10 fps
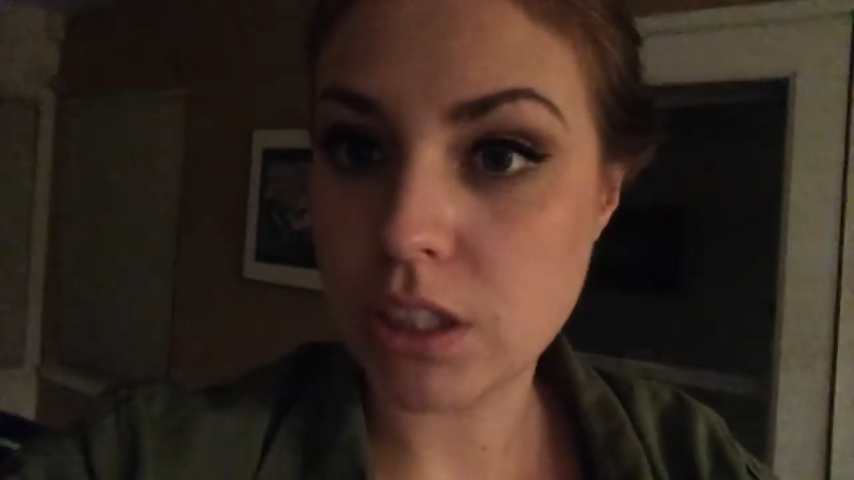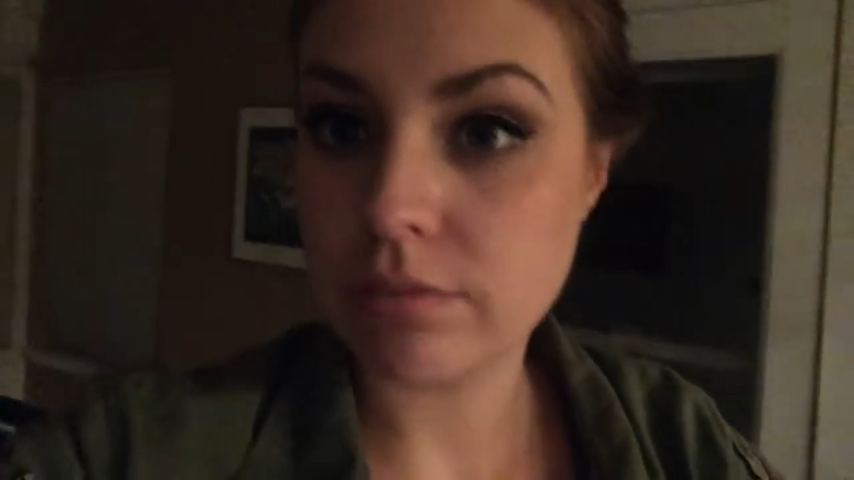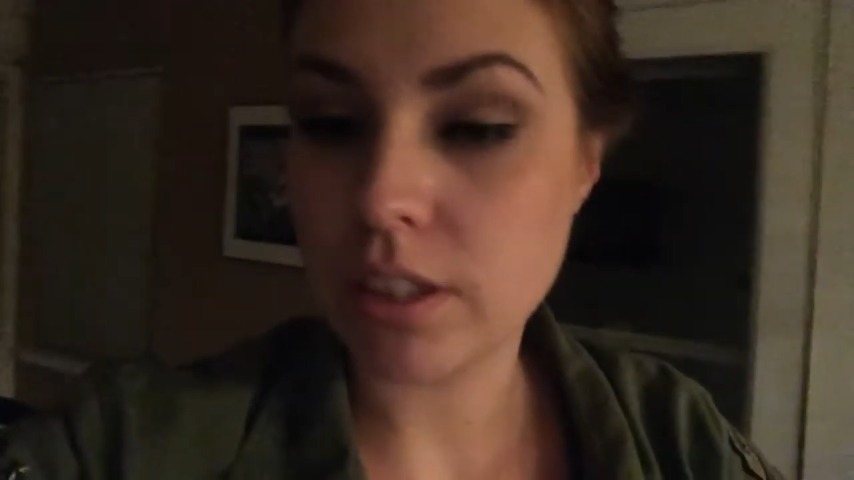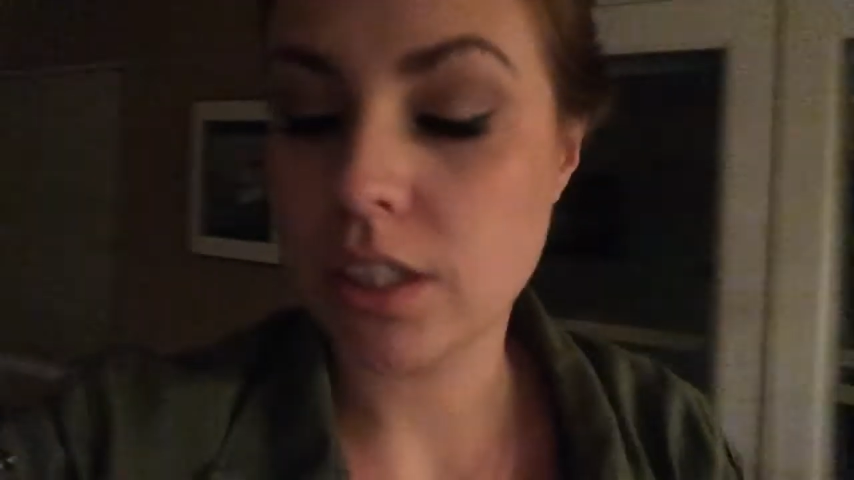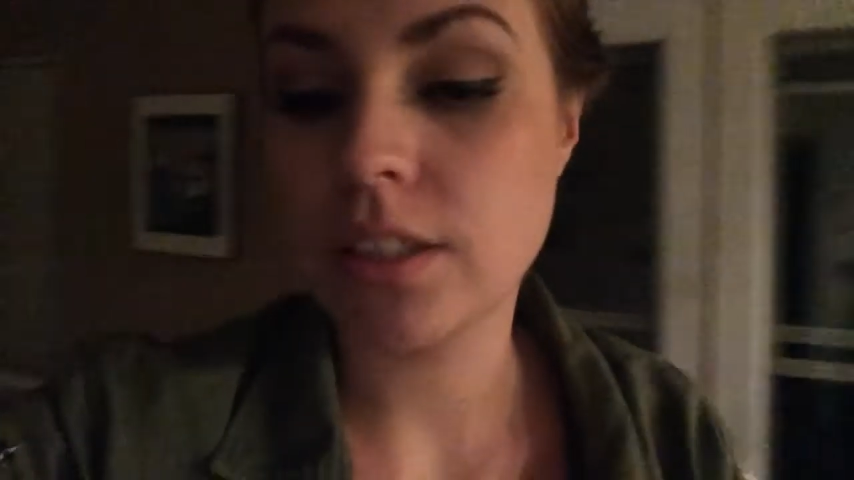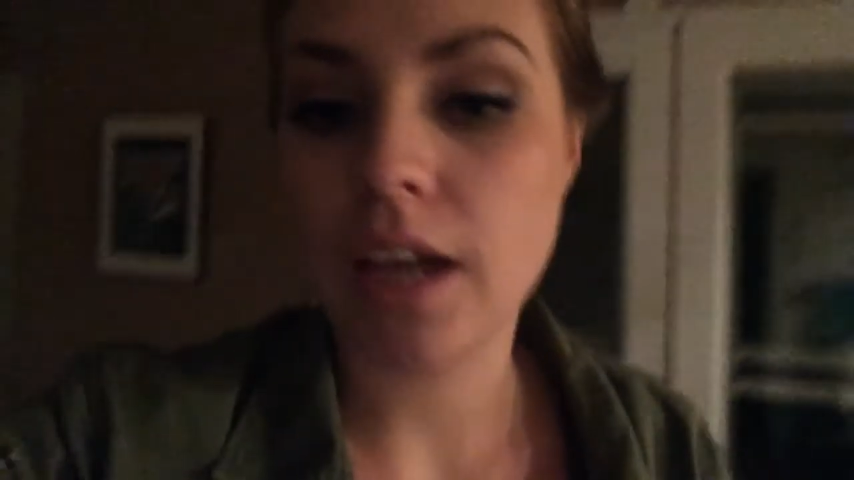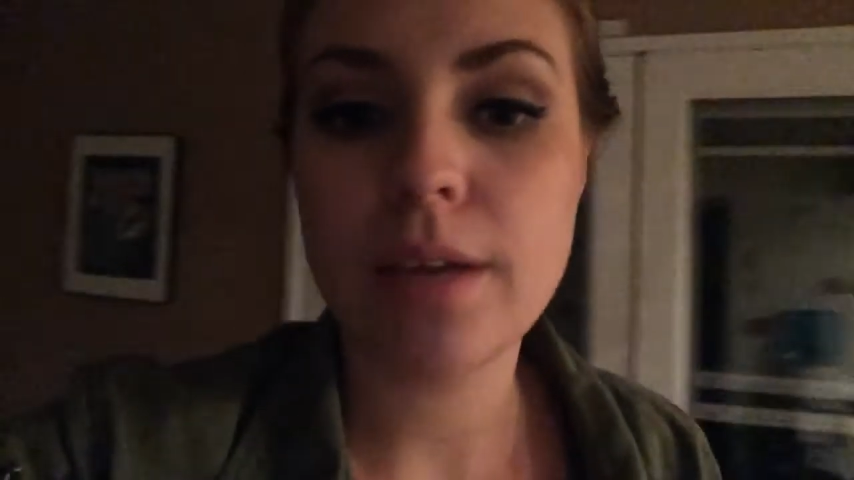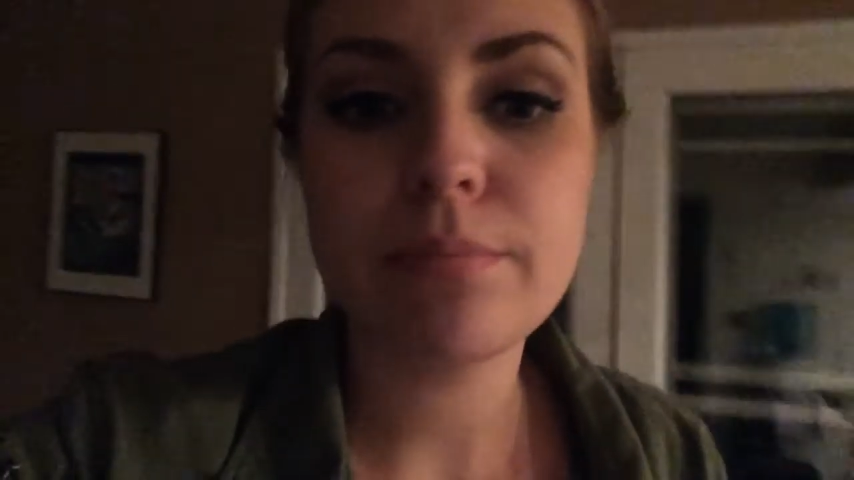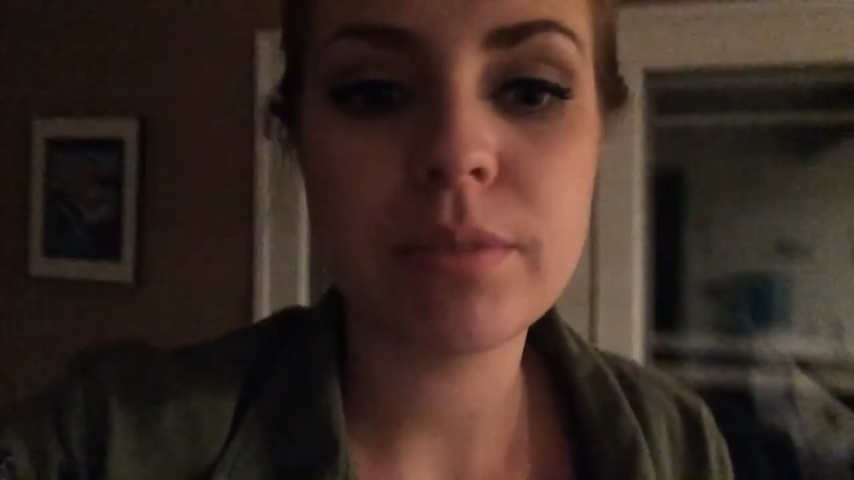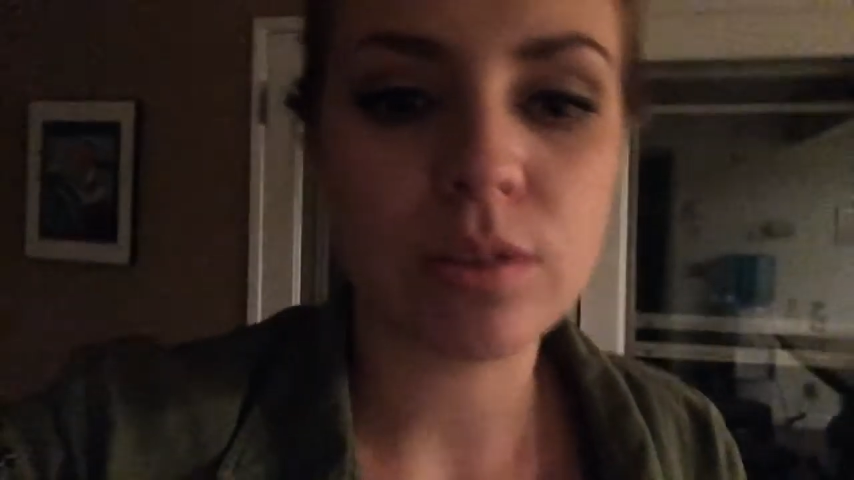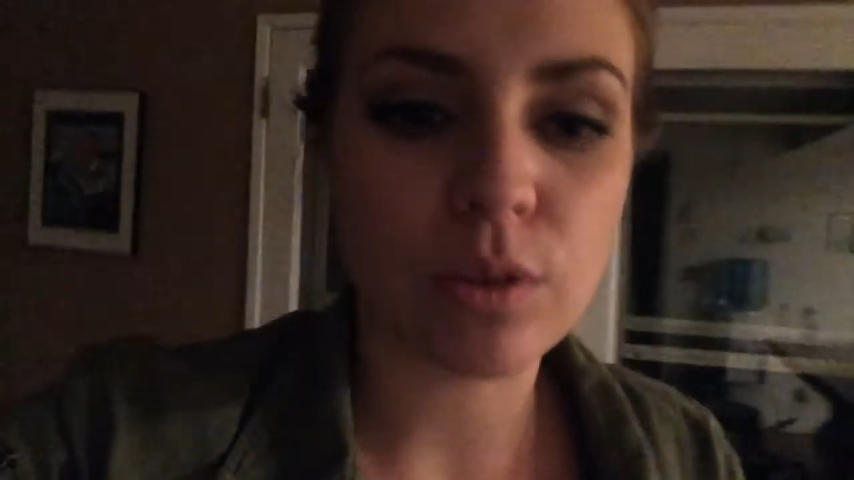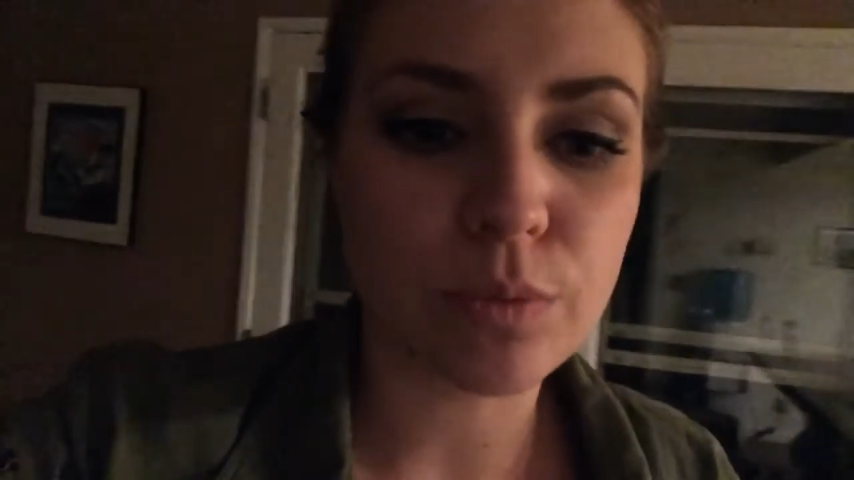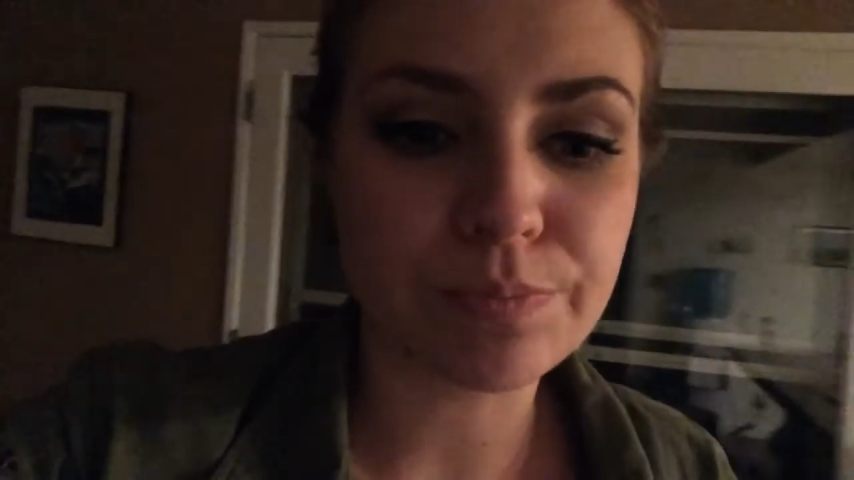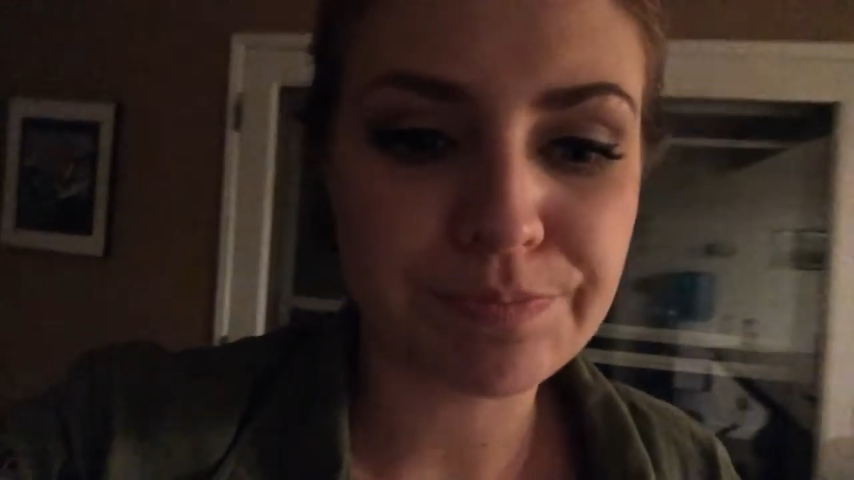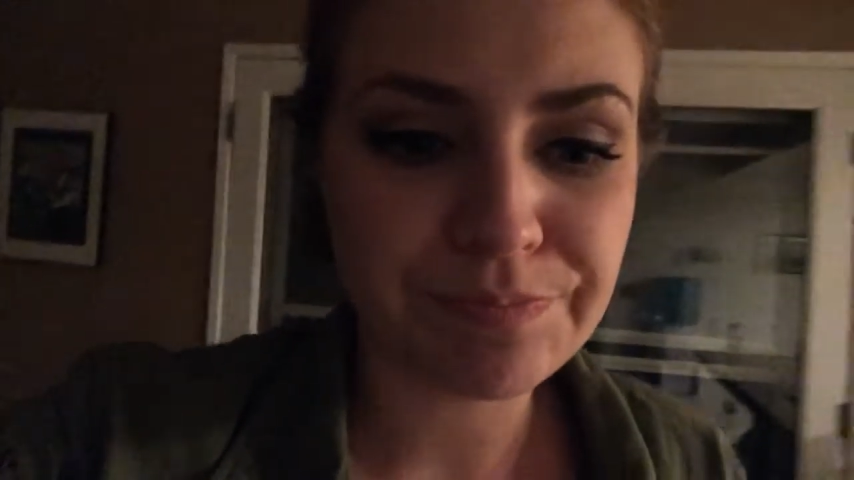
evening time, so.